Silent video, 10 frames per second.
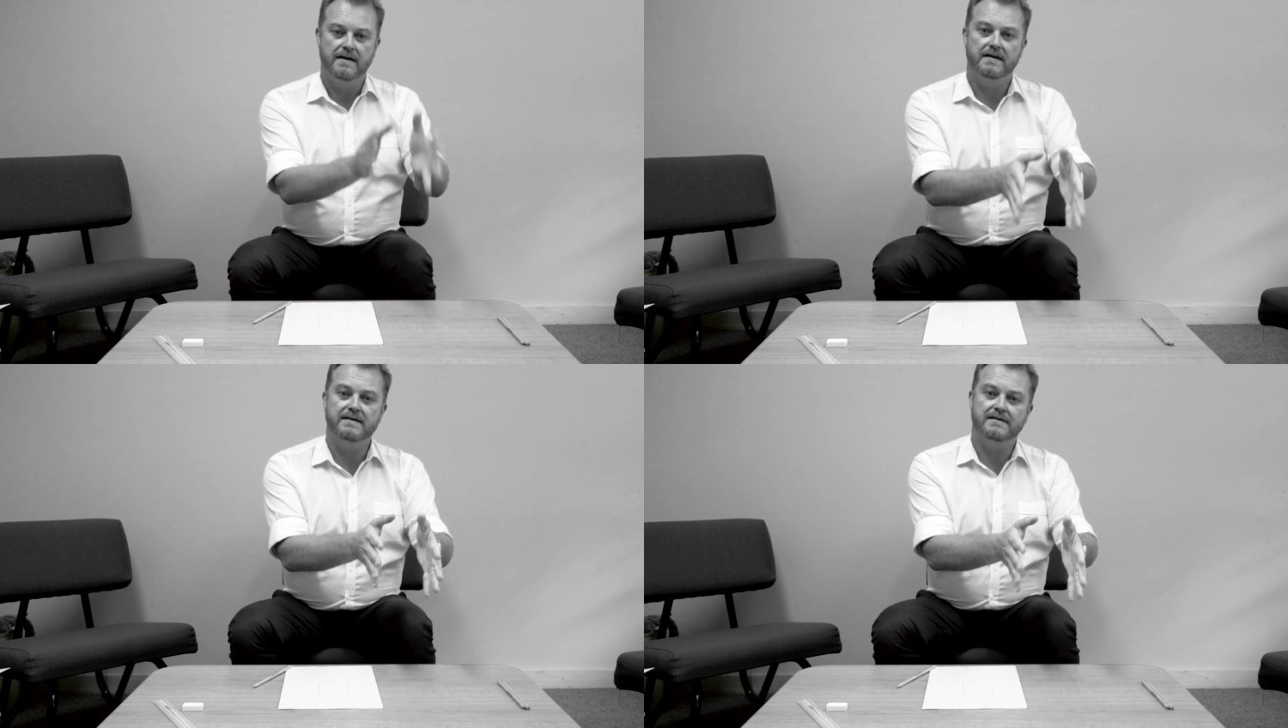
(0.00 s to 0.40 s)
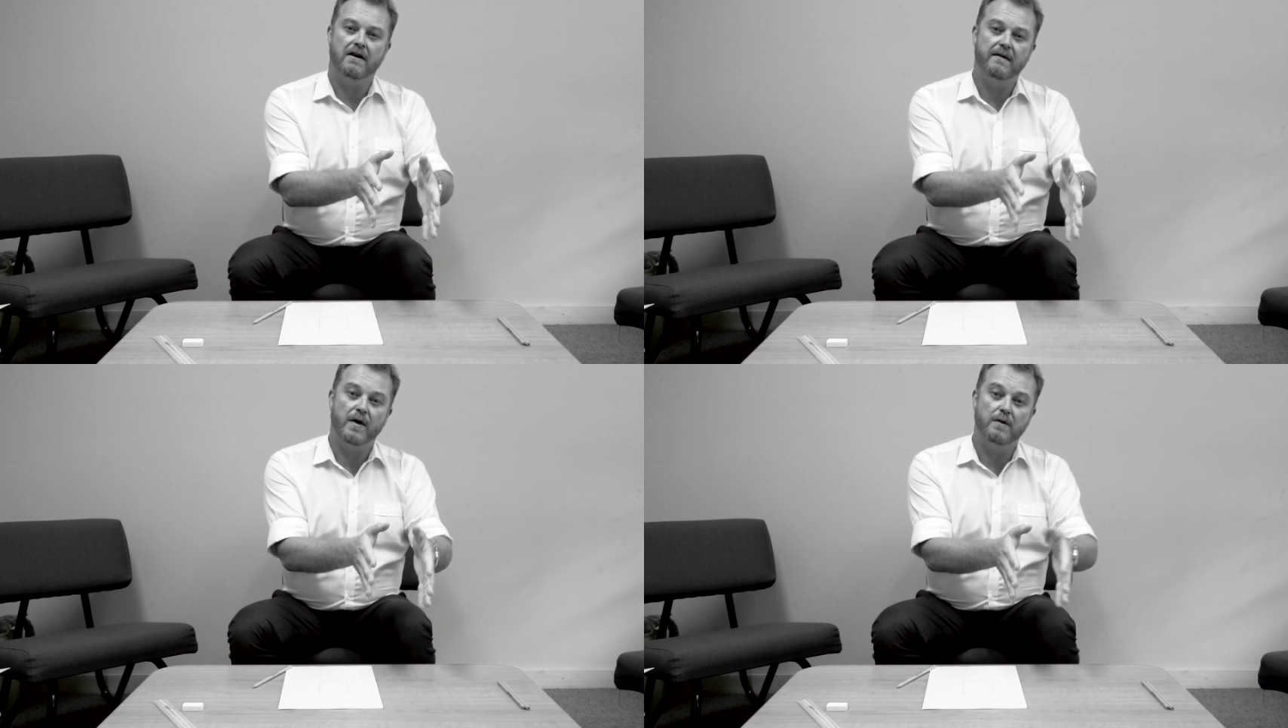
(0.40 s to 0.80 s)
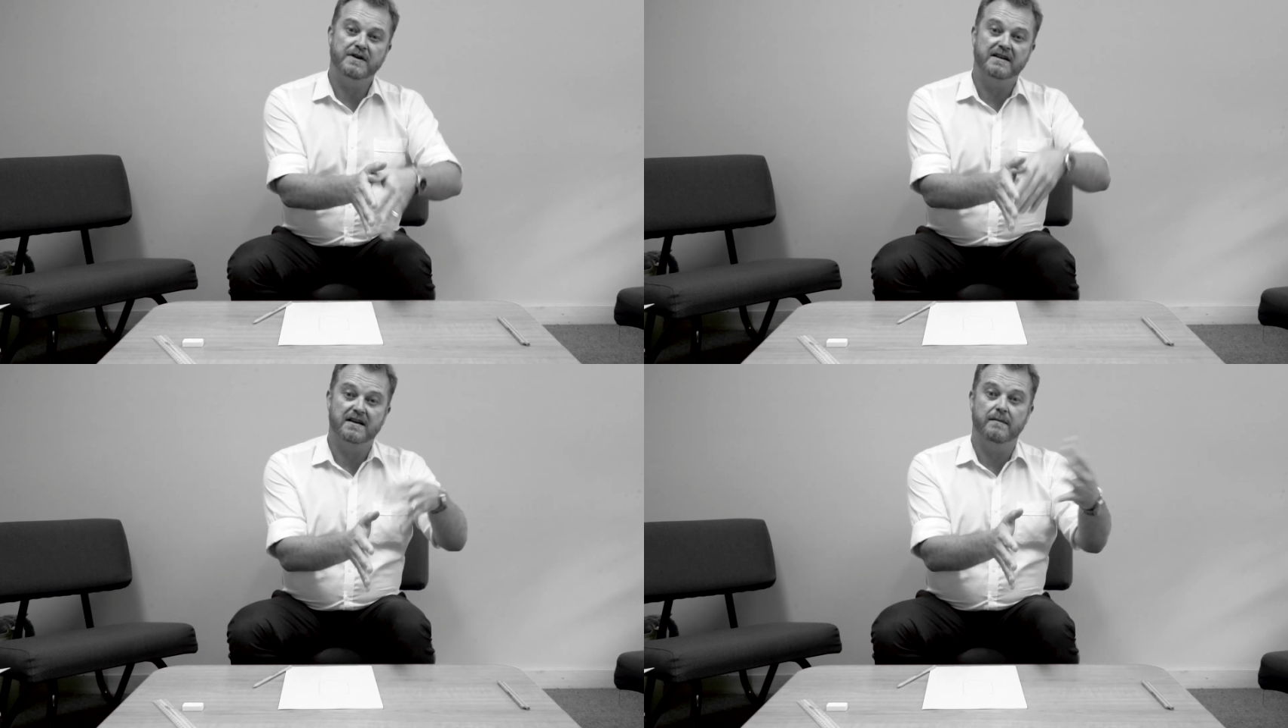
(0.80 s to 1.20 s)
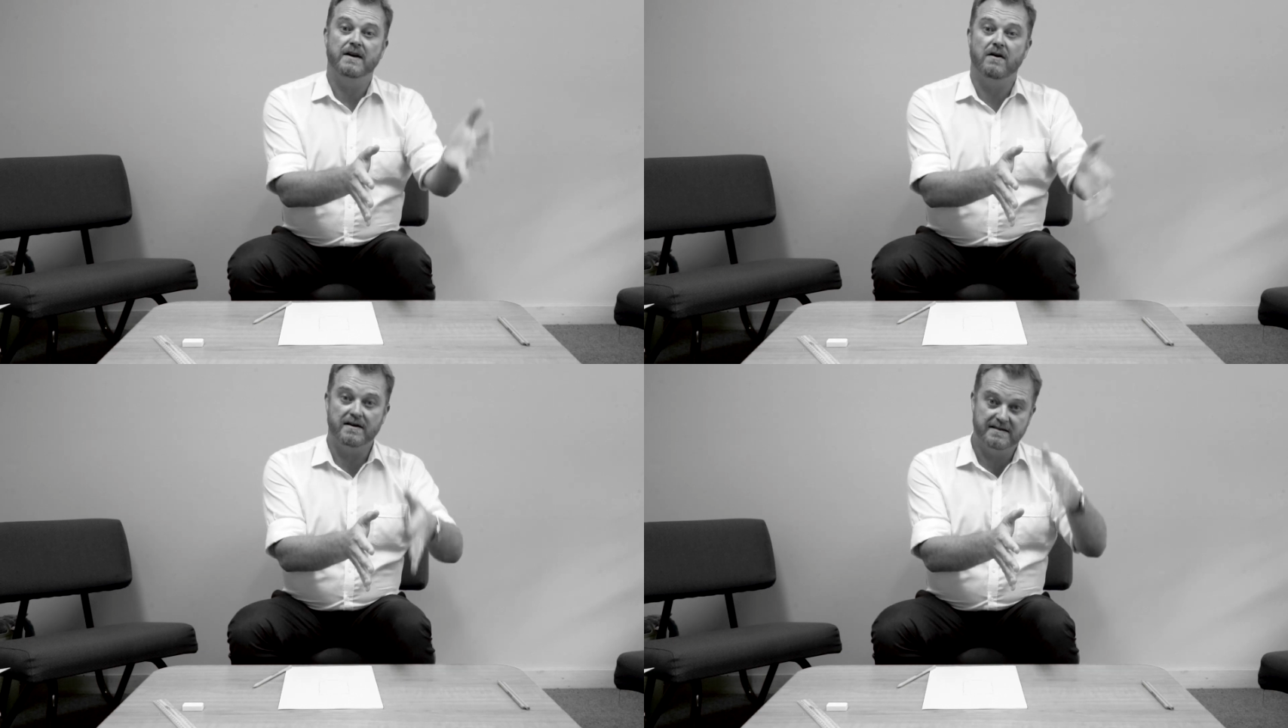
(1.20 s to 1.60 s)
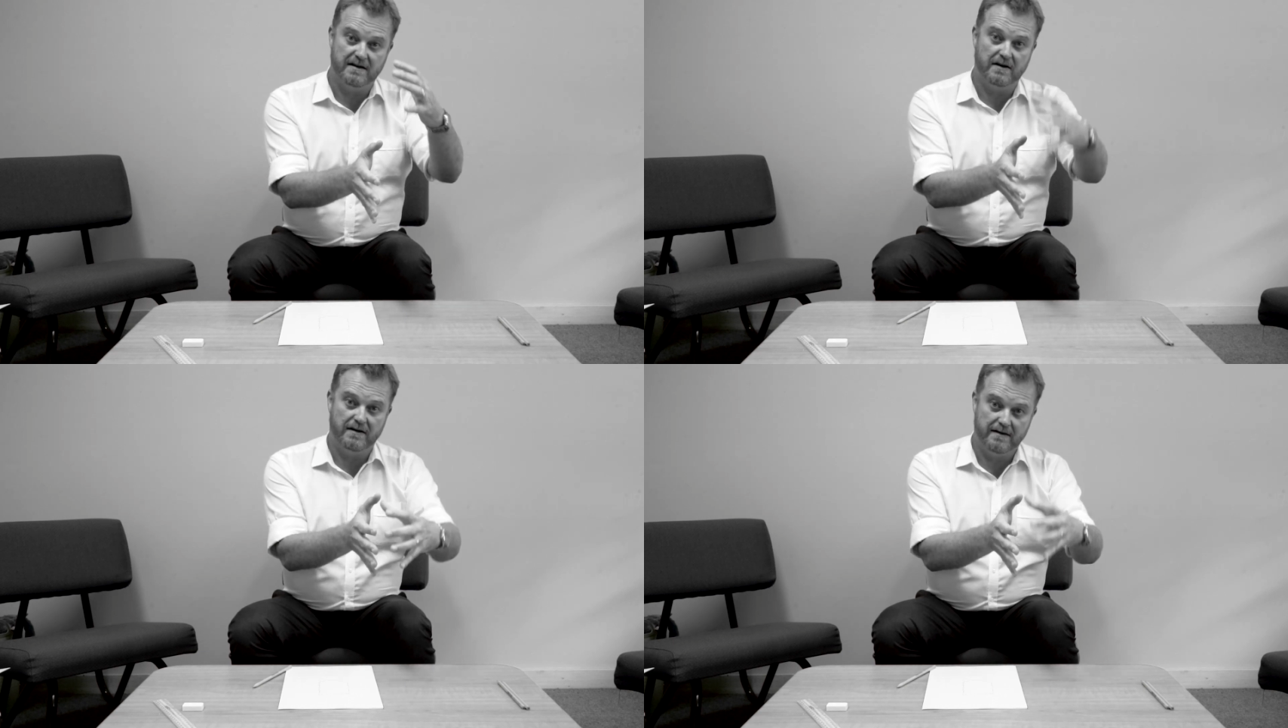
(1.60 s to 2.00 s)
this side of my object is going to be nice
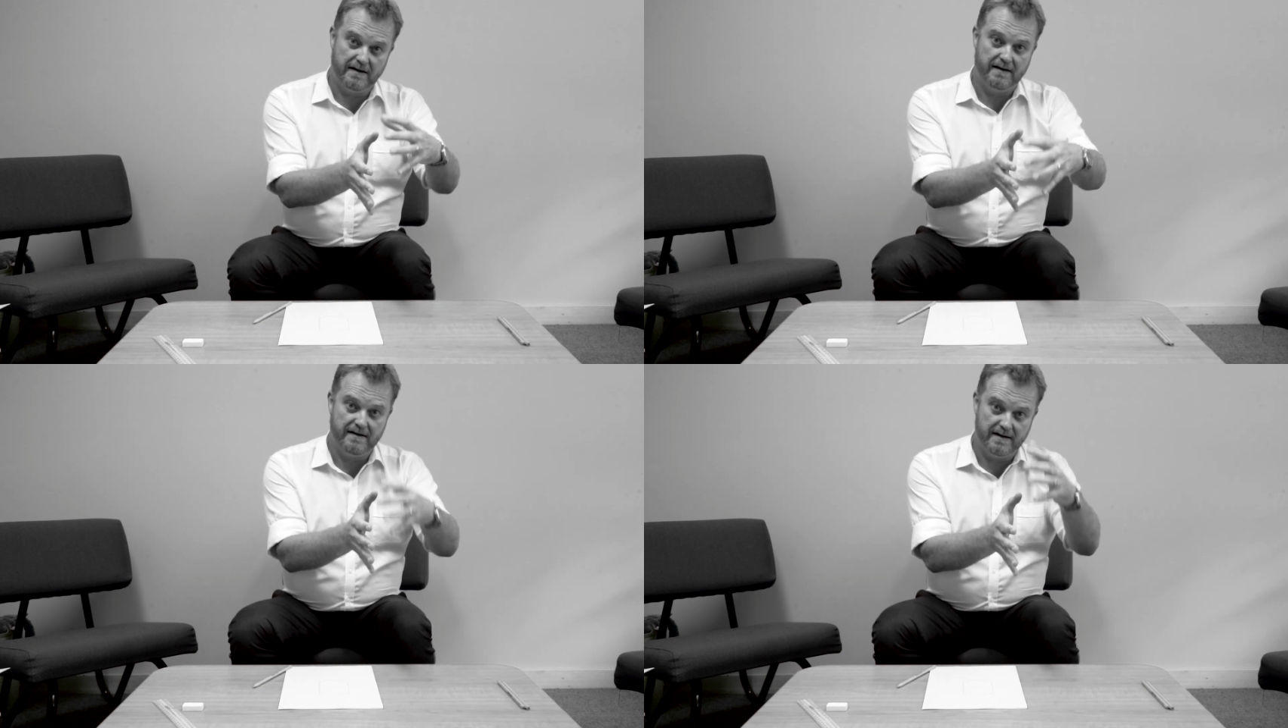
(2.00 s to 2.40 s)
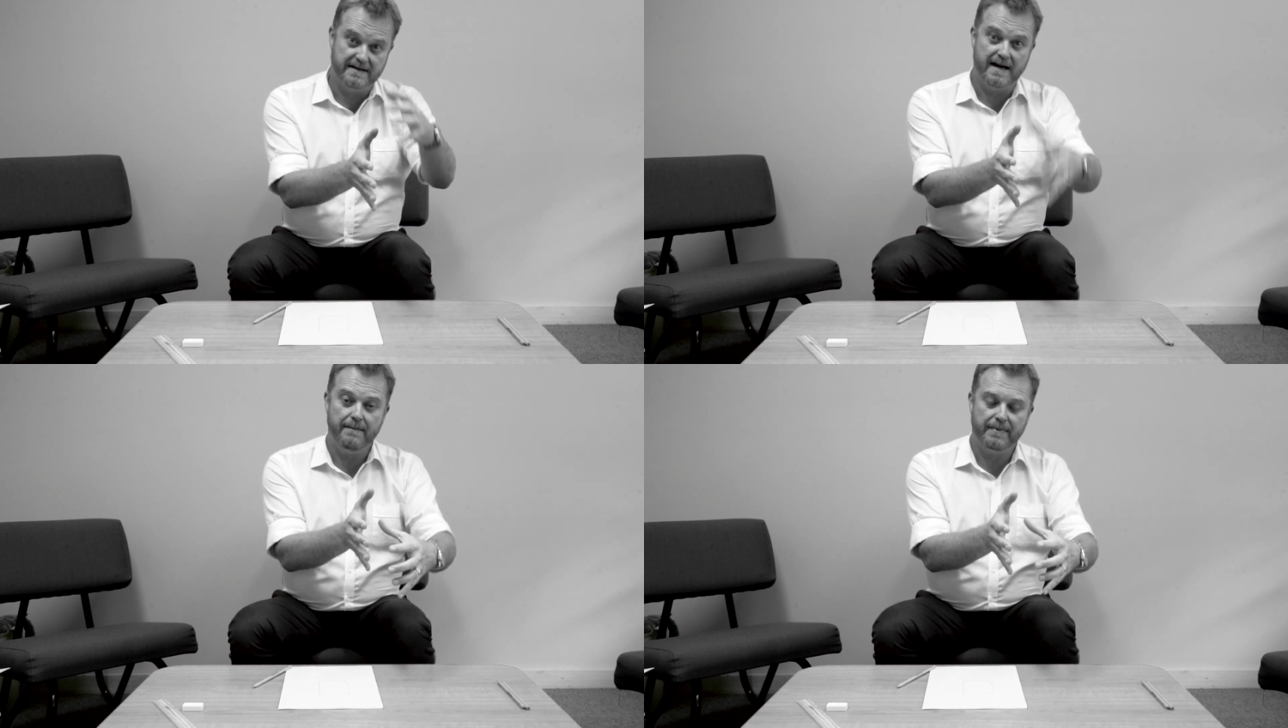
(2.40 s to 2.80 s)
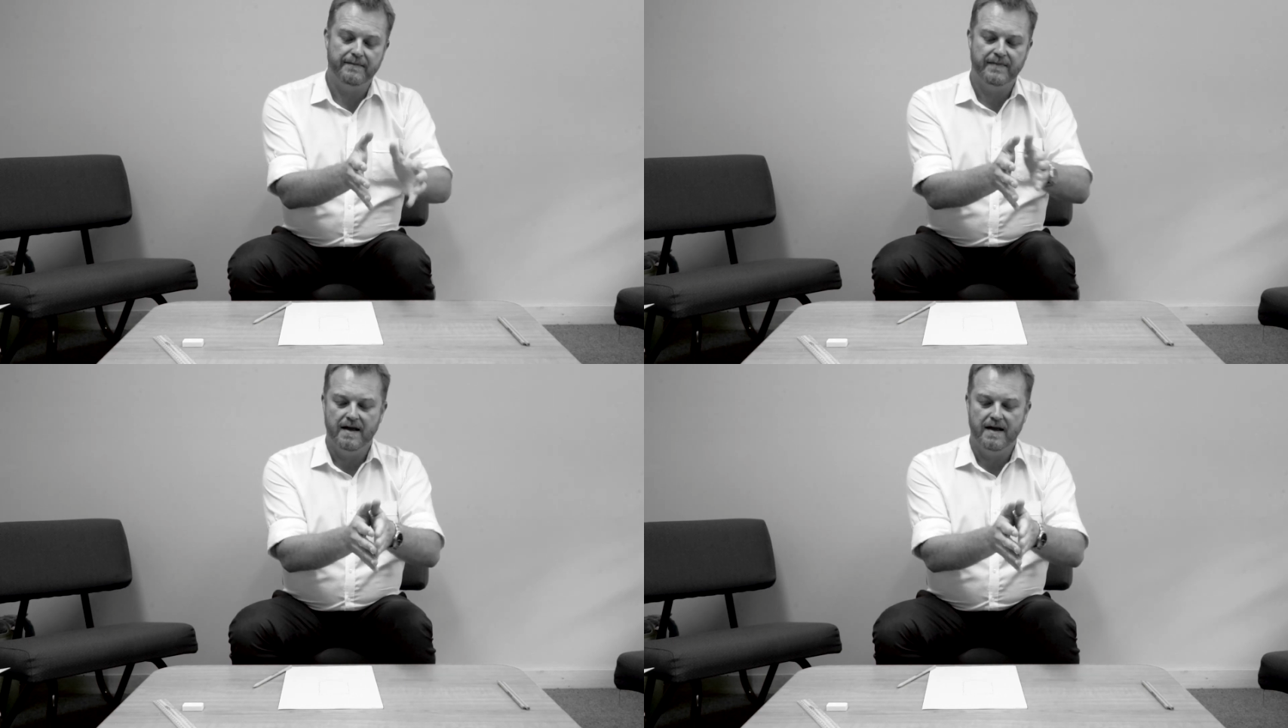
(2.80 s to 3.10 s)
and lit up,